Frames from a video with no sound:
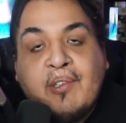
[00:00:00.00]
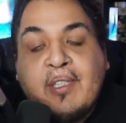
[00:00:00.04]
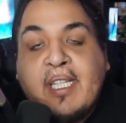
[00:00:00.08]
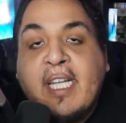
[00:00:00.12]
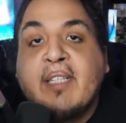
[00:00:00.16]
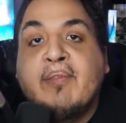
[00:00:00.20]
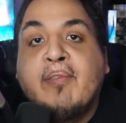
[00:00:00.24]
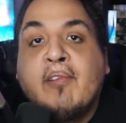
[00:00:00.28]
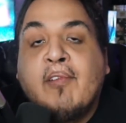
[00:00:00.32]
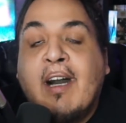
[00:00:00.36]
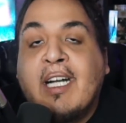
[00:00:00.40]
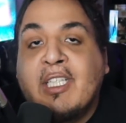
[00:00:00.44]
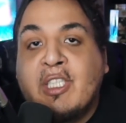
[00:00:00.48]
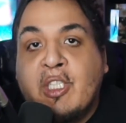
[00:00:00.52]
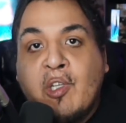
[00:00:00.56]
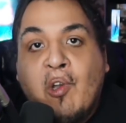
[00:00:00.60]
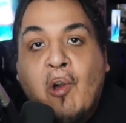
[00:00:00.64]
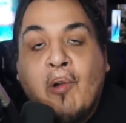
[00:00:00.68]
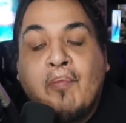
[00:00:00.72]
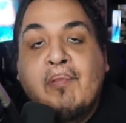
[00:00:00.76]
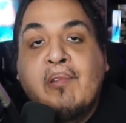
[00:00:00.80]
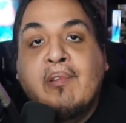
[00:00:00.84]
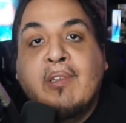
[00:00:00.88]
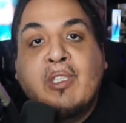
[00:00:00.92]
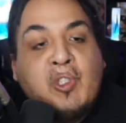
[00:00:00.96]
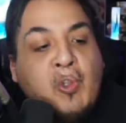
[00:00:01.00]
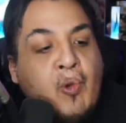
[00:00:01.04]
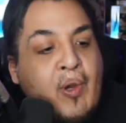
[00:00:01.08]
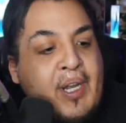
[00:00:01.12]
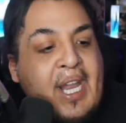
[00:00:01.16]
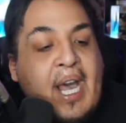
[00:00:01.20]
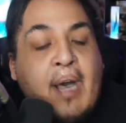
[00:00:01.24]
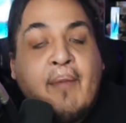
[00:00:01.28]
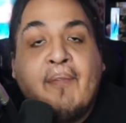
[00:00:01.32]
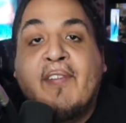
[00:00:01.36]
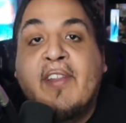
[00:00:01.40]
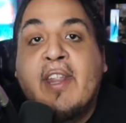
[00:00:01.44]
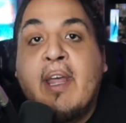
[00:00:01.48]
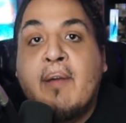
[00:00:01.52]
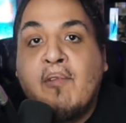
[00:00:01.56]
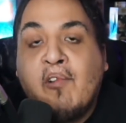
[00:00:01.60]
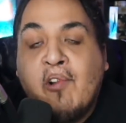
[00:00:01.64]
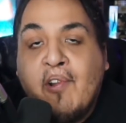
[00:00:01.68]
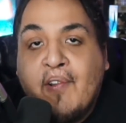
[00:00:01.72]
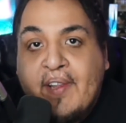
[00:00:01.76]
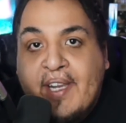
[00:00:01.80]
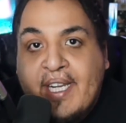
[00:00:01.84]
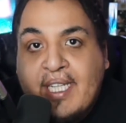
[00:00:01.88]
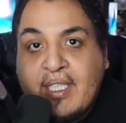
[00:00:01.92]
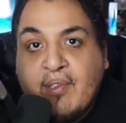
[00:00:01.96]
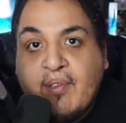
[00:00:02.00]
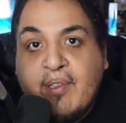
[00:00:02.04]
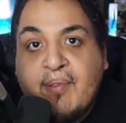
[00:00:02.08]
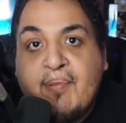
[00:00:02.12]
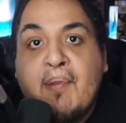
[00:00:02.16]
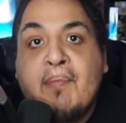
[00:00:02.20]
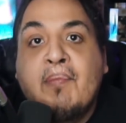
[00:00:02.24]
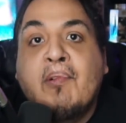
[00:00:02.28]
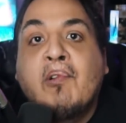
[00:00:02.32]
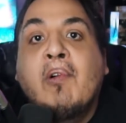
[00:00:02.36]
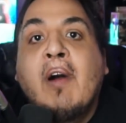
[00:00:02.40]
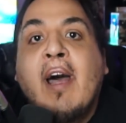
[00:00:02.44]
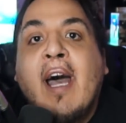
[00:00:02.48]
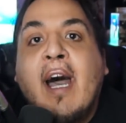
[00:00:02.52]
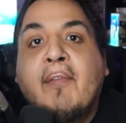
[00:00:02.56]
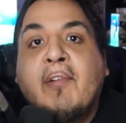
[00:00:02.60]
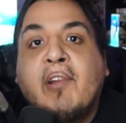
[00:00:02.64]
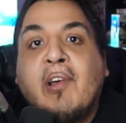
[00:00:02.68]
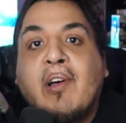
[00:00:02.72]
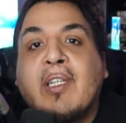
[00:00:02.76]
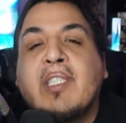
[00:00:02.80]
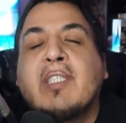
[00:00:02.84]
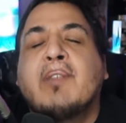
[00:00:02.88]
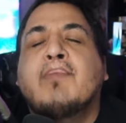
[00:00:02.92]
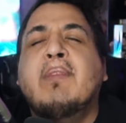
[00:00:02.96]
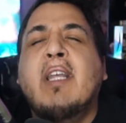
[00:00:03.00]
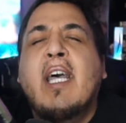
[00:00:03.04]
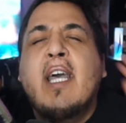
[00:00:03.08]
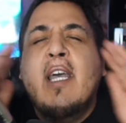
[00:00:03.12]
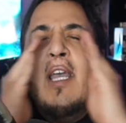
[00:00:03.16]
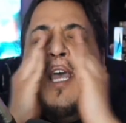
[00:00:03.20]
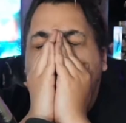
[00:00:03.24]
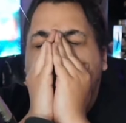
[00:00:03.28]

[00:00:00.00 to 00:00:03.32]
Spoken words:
Thanks for watching. Hope you enjoyed. I'm Feneb World, and as always, people, have an awesome day.